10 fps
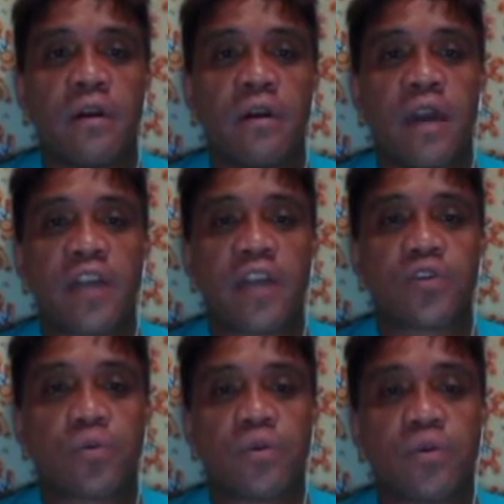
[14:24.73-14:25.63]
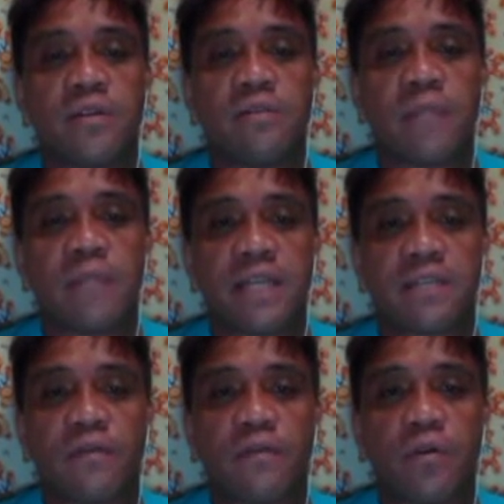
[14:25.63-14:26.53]
x squared plus
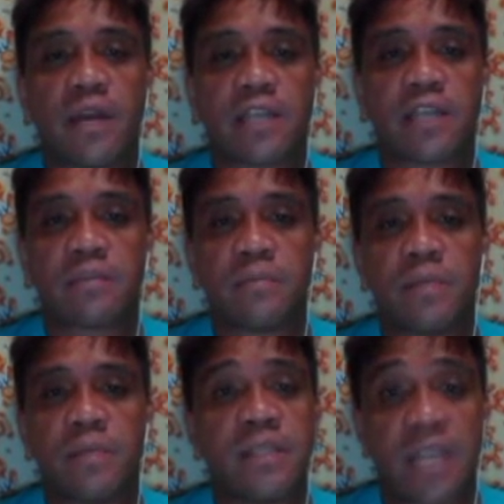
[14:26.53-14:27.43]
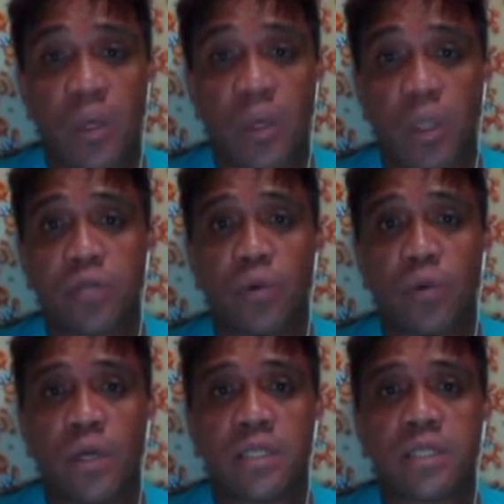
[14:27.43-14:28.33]
4x is equal to
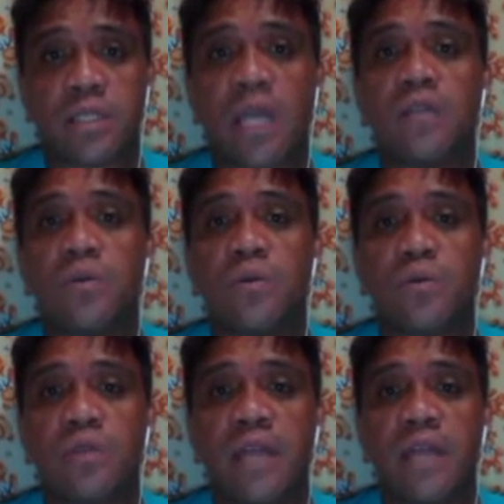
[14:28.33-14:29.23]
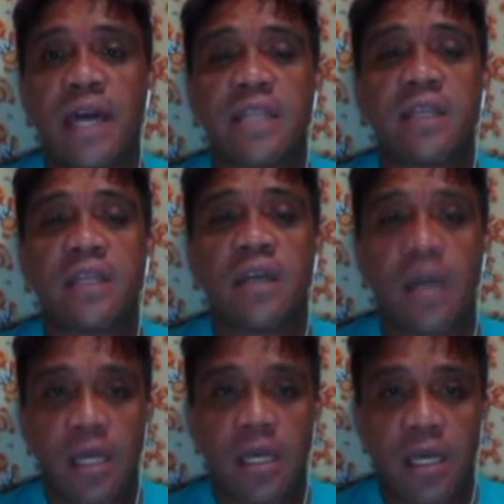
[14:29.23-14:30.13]
1. Take note that
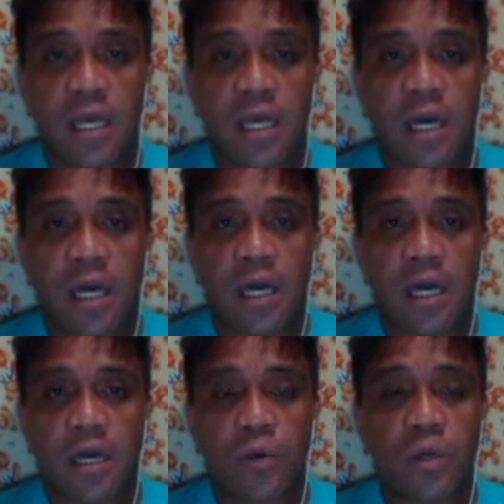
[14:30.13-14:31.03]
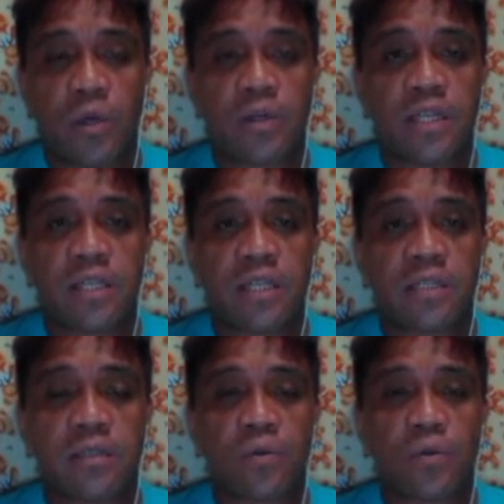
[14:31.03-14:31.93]
we could not
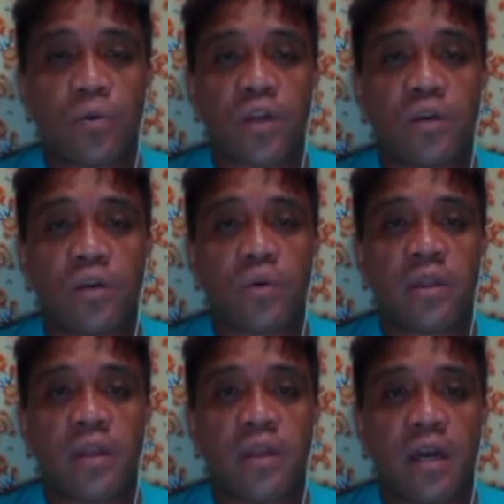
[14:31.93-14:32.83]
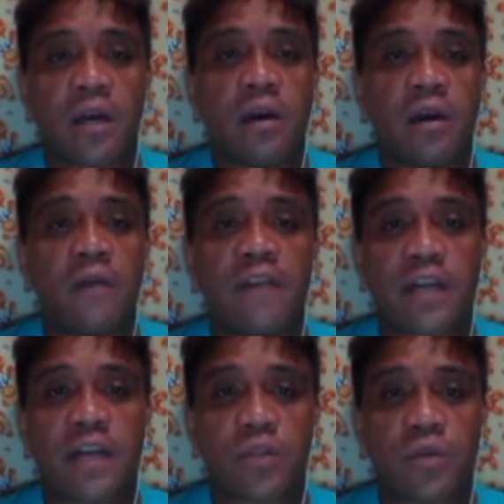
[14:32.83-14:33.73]
work with the
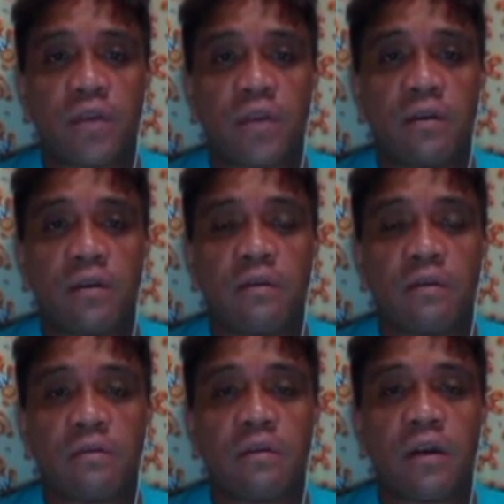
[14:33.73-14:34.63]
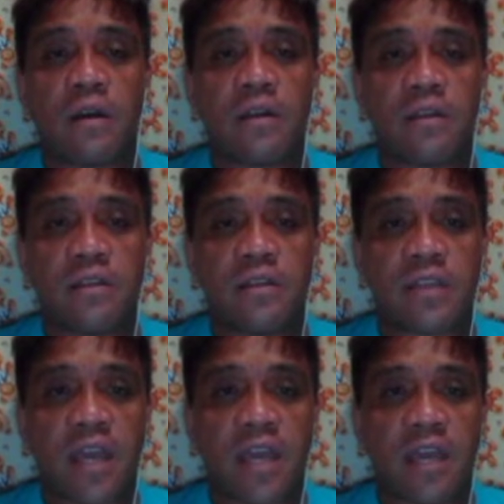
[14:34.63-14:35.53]
factoring regarding this
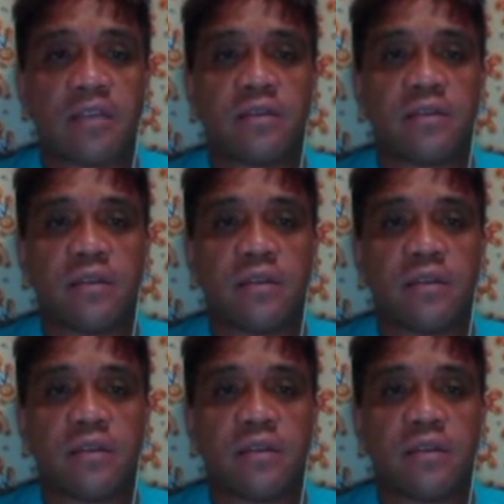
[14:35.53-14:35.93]
case.